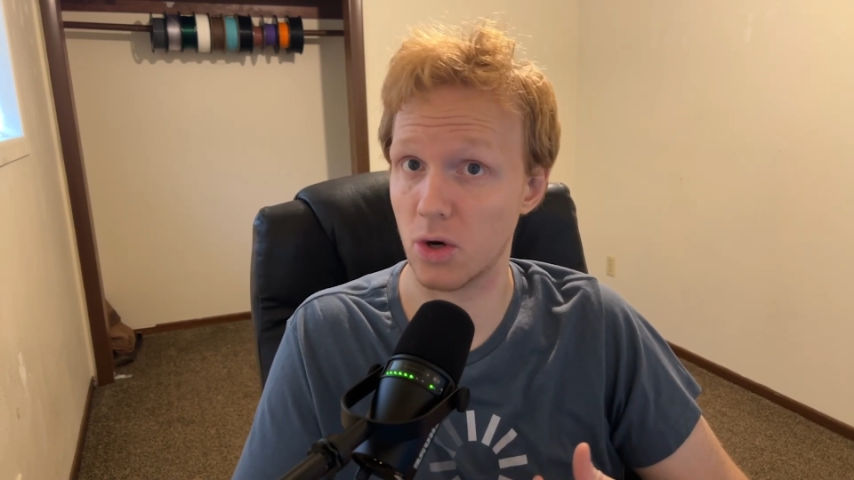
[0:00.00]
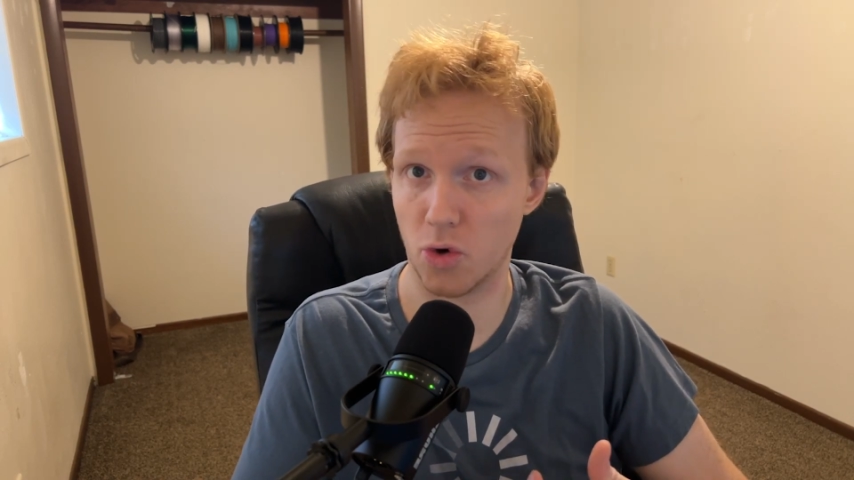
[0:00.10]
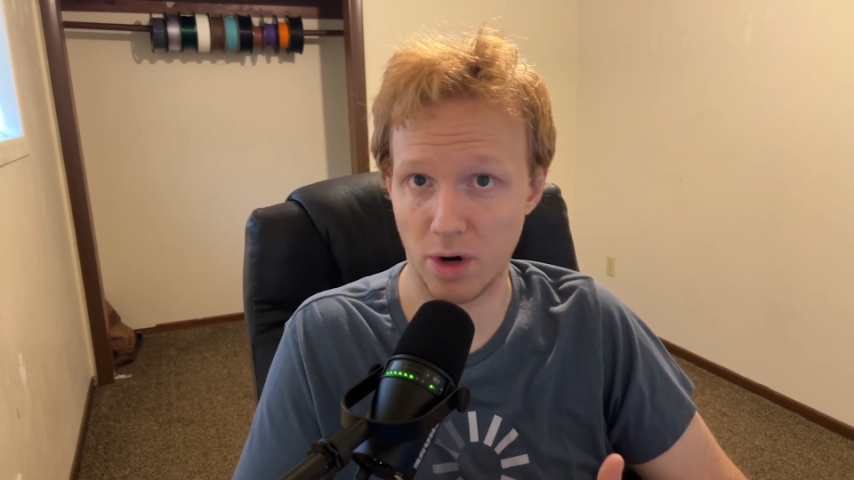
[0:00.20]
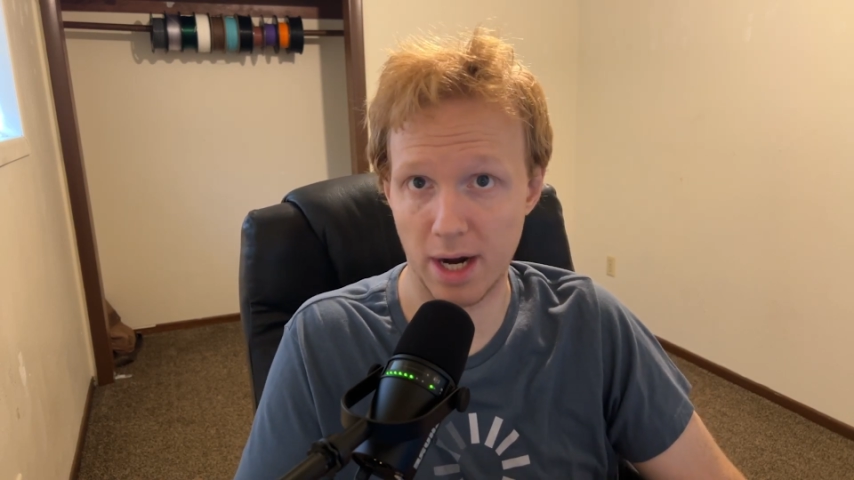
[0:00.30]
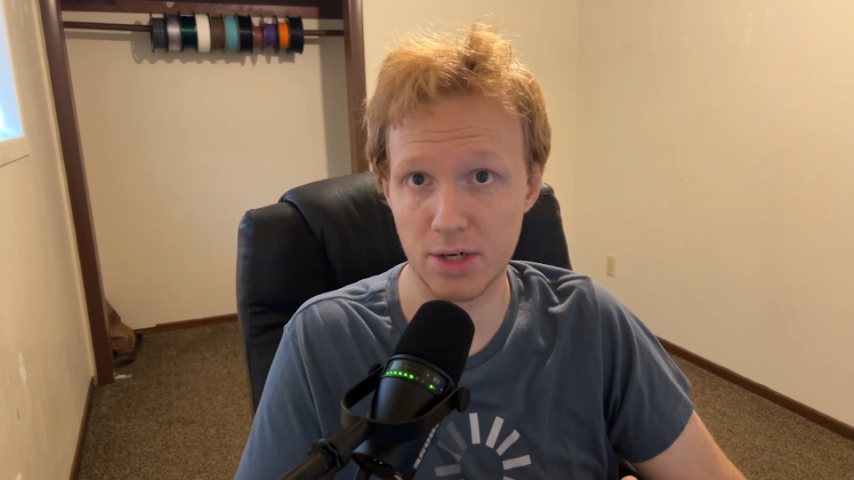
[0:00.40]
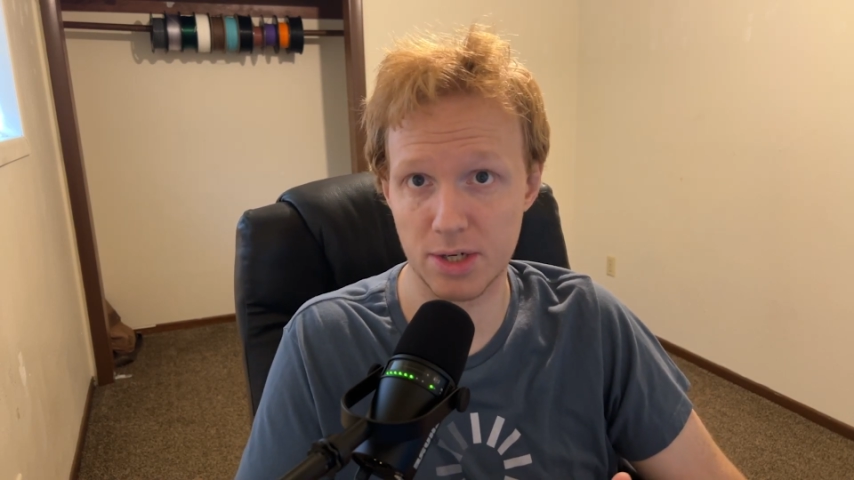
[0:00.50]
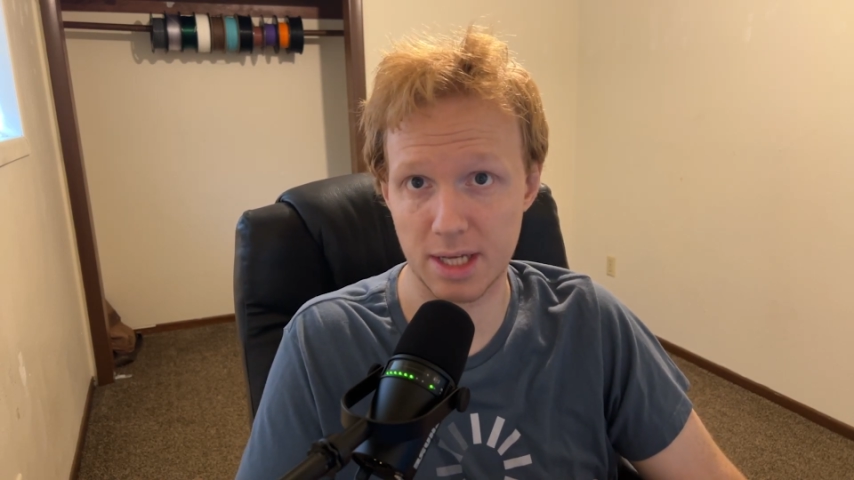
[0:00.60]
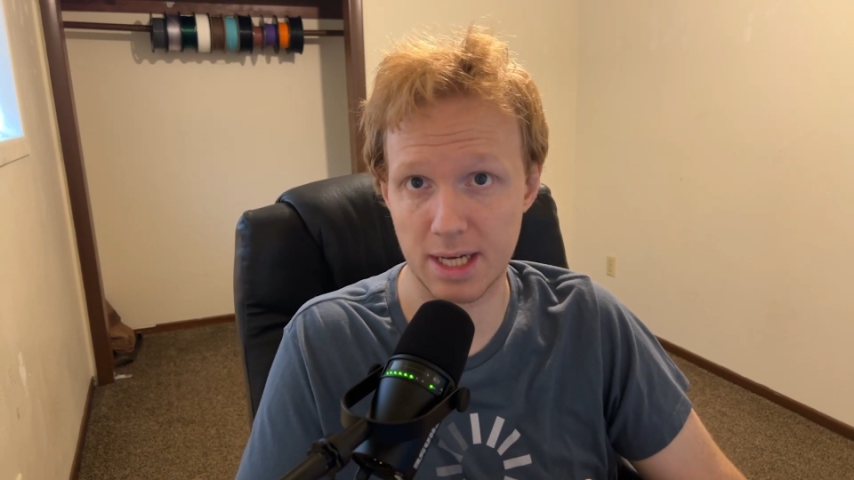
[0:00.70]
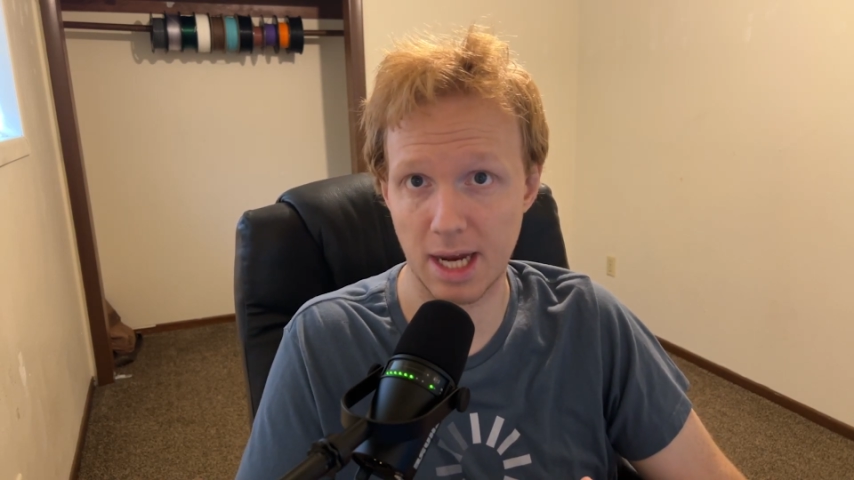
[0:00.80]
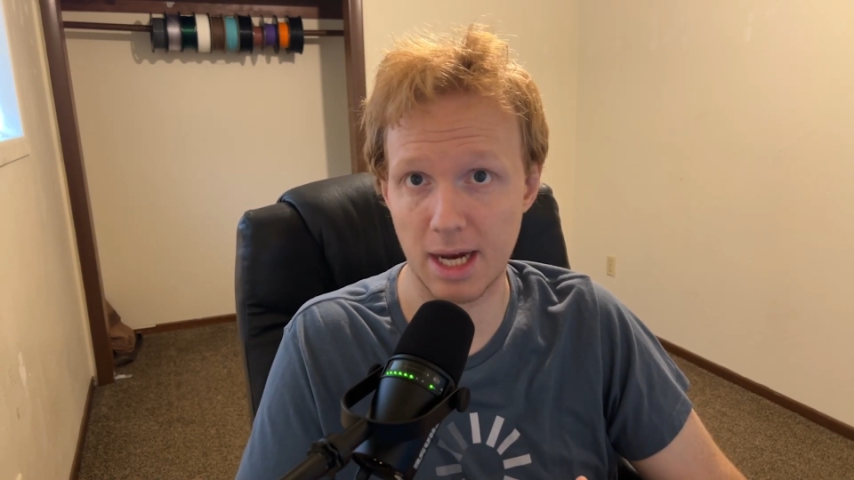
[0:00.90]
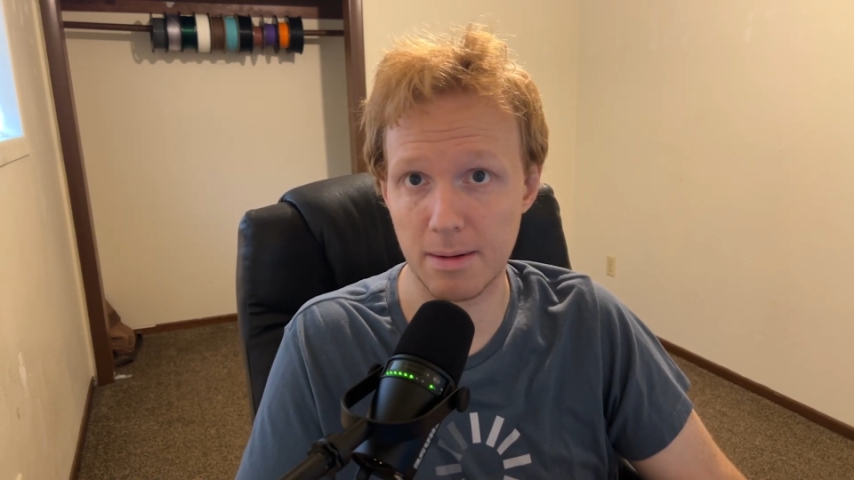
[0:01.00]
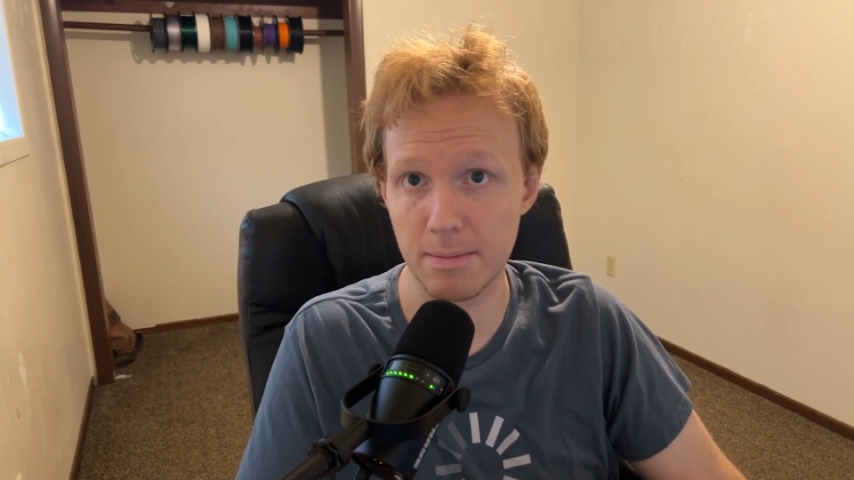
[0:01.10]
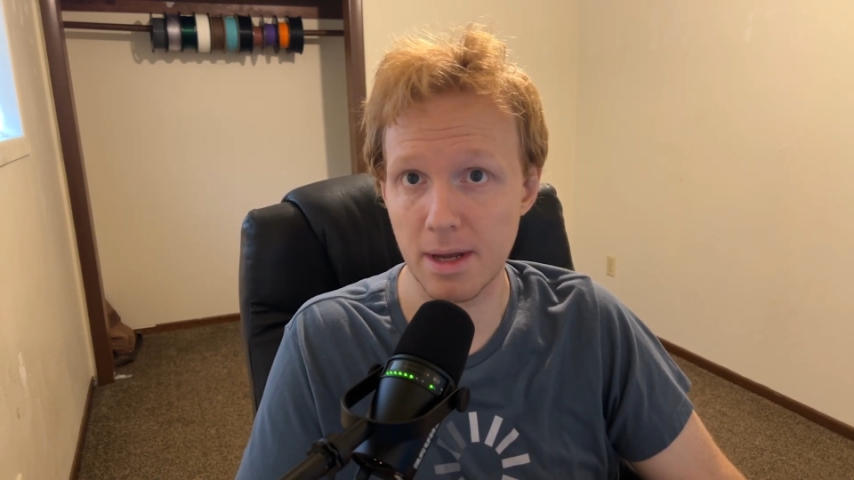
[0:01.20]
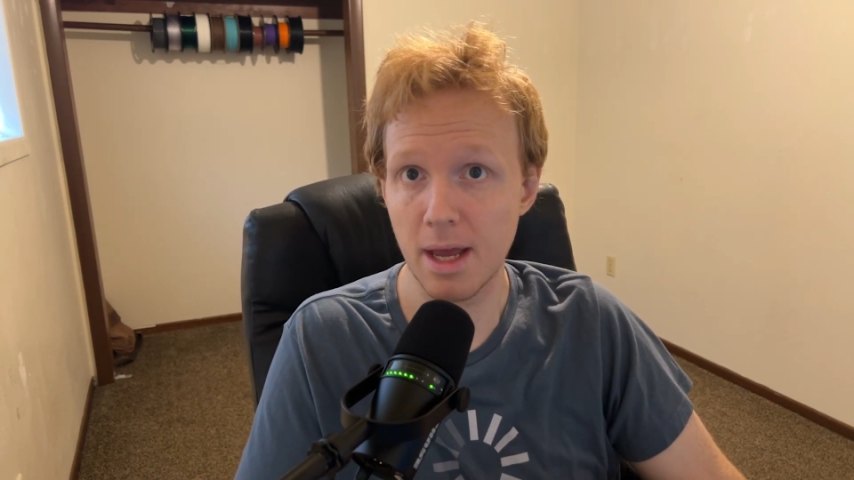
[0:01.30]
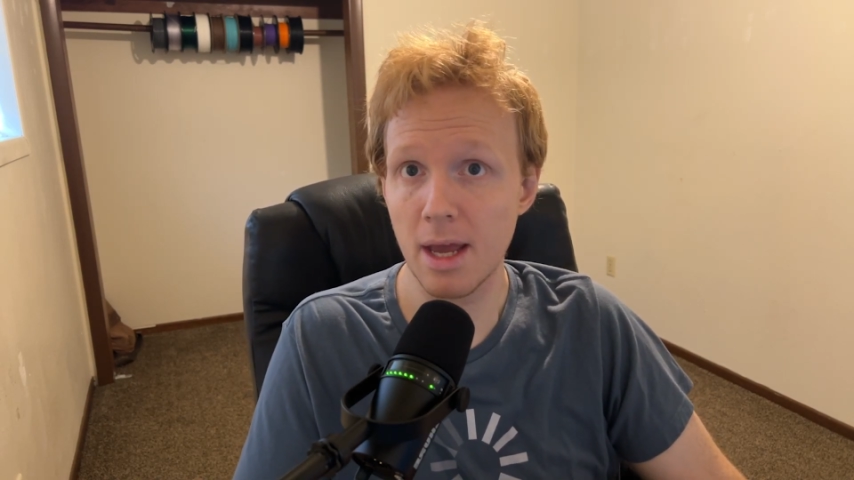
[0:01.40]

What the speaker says: crash the game